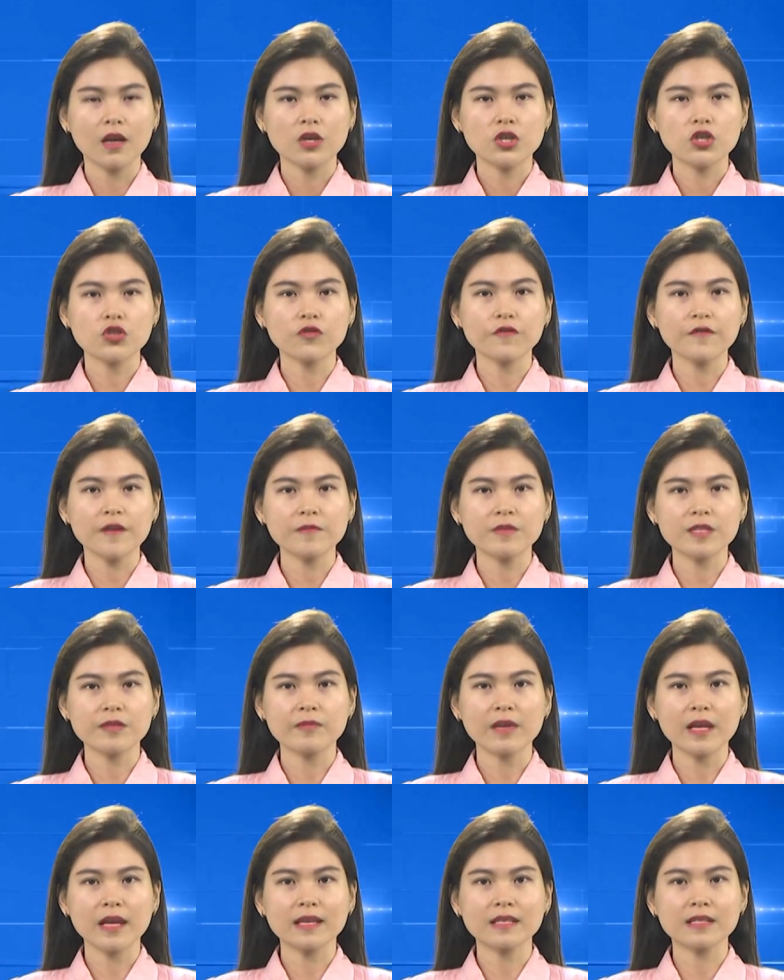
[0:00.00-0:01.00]
to
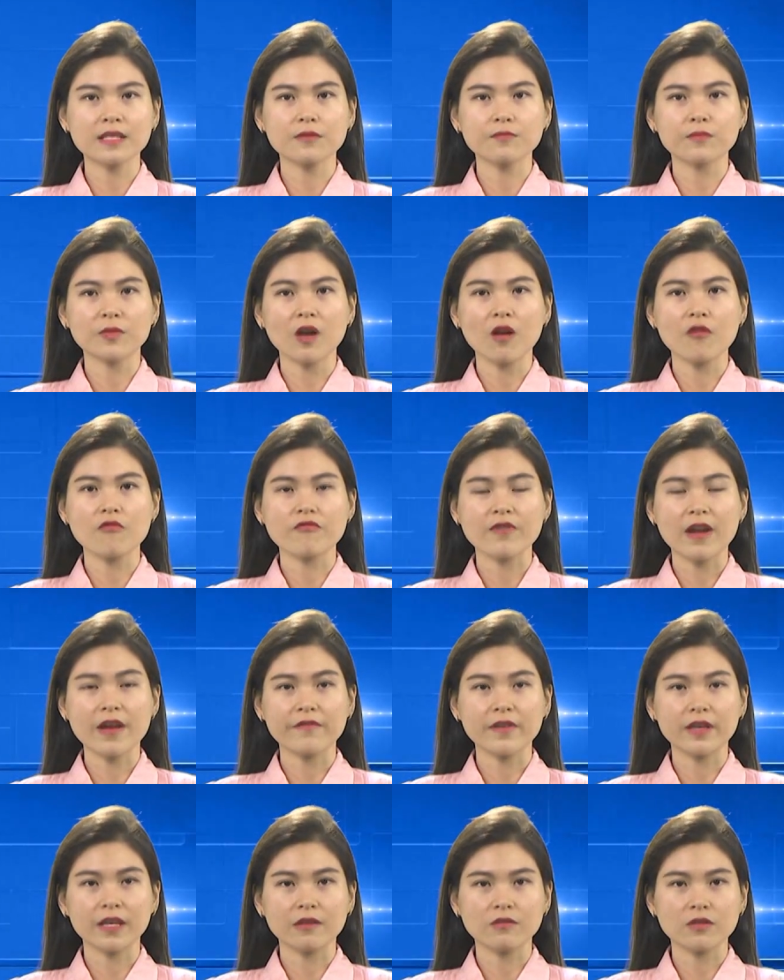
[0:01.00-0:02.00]
effectively exploit
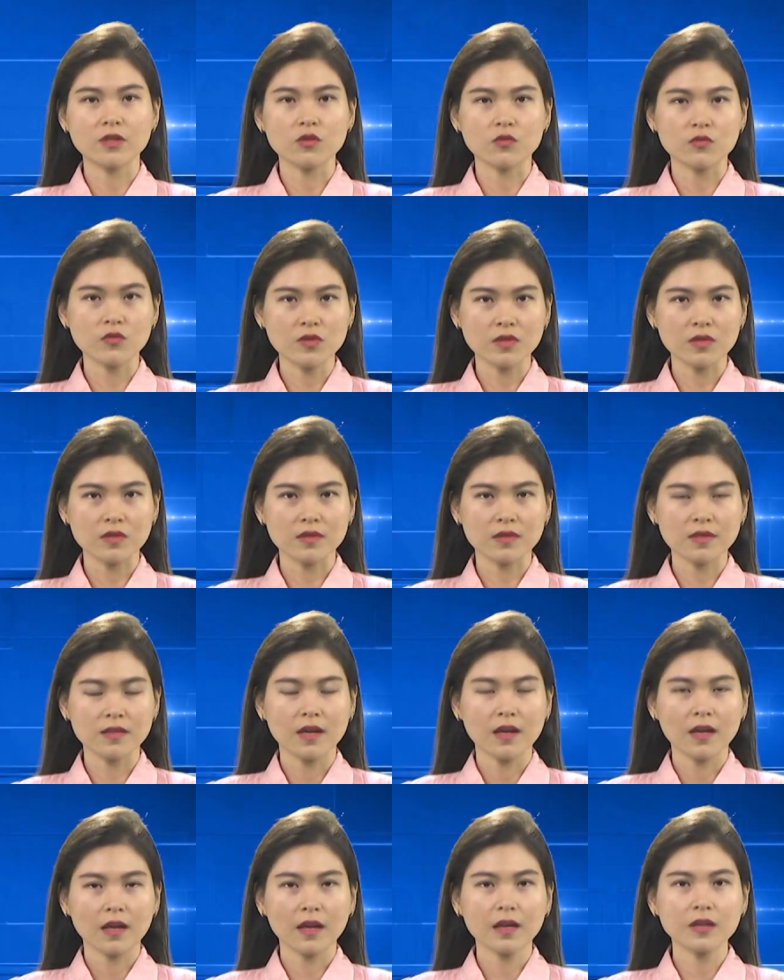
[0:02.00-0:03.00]
revenue sources
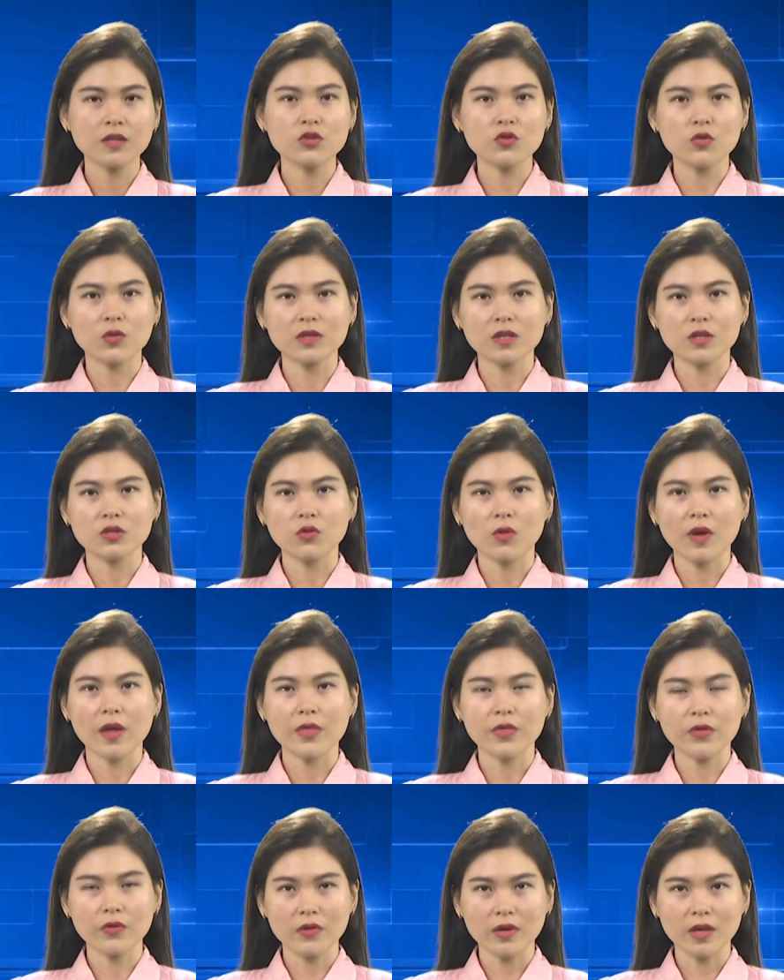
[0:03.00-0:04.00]
in
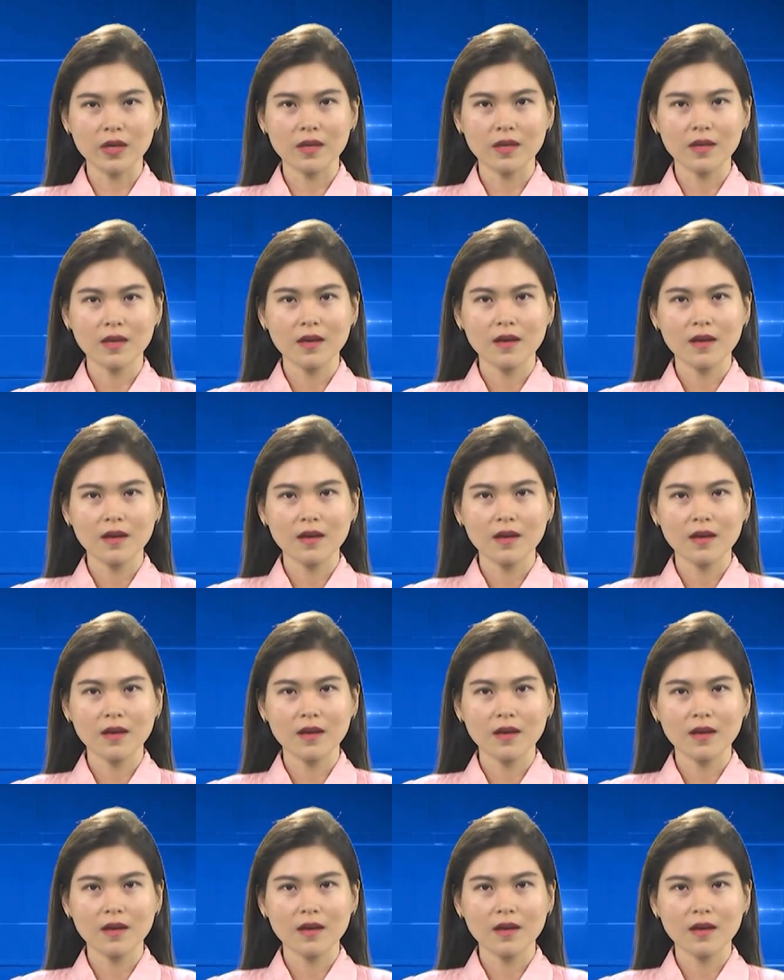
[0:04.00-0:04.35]
2023,